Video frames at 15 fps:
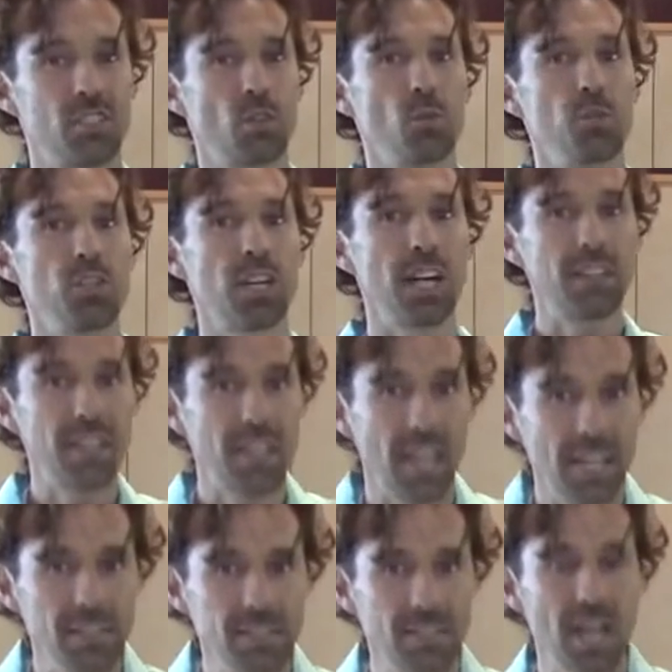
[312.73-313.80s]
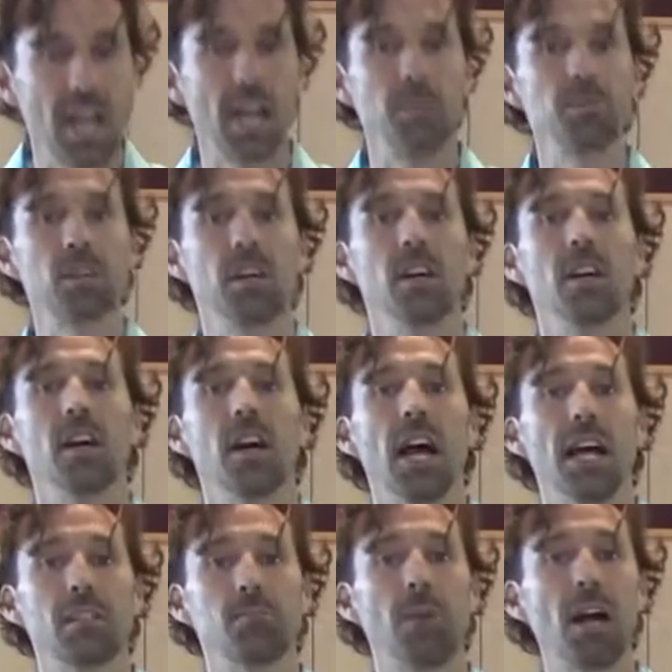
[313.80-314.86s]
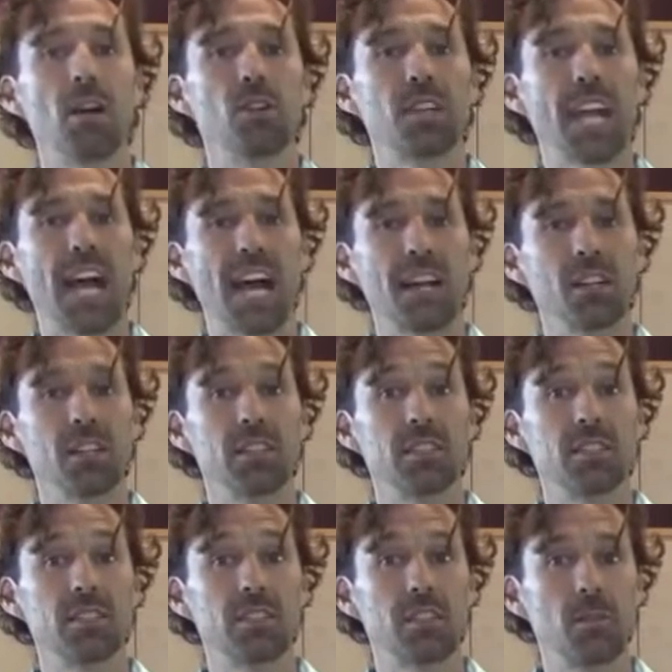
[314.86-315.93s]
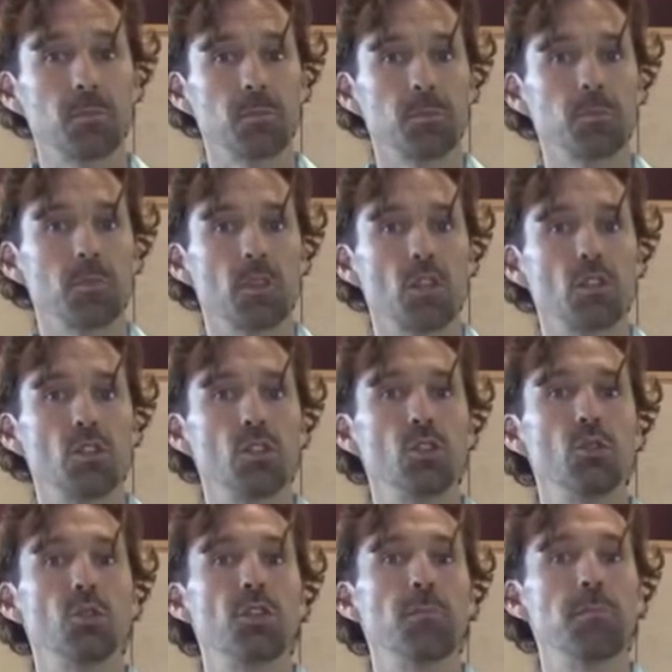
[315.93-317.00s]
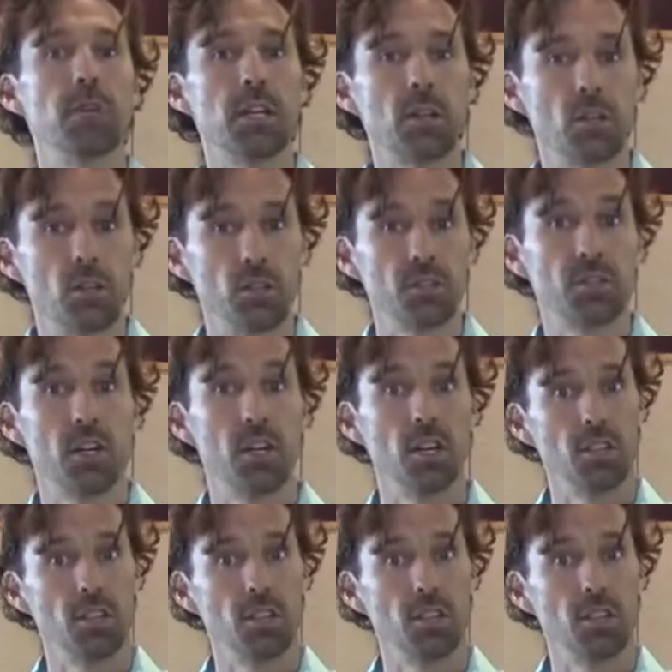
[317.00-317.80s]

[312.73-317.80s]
So when you got the enzymes as biocatalysts to the minerals,